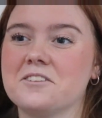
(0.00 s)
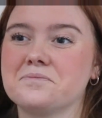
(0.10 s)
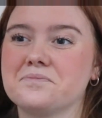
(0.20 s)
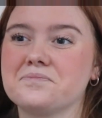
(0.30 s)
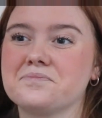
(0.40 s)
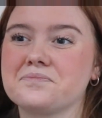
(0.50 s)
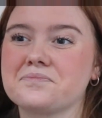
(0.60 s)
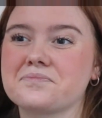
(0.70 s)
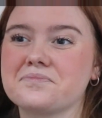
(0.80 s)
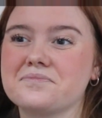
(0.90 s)

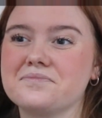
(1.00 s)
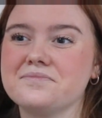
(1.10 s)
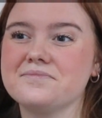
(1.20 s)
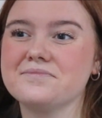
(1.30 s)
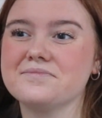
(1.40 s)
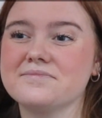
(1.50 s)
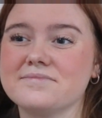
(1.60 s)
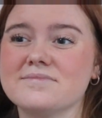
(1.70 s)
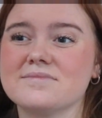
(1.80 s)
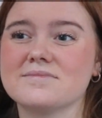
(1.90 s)
Isolation for you is a
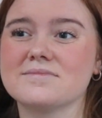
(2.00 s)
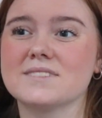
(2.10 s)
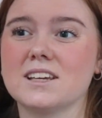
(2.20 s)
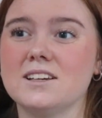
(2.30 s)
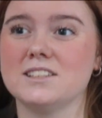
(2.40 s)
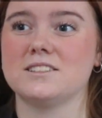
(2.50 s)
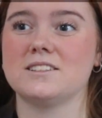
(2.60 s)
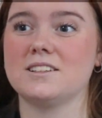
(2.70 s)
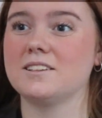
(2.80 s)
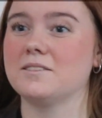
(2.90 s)

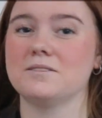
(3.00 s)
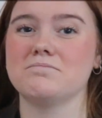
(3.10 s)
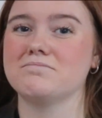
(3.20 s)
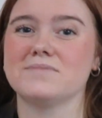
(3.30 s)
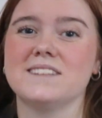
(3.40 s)
permanent thing.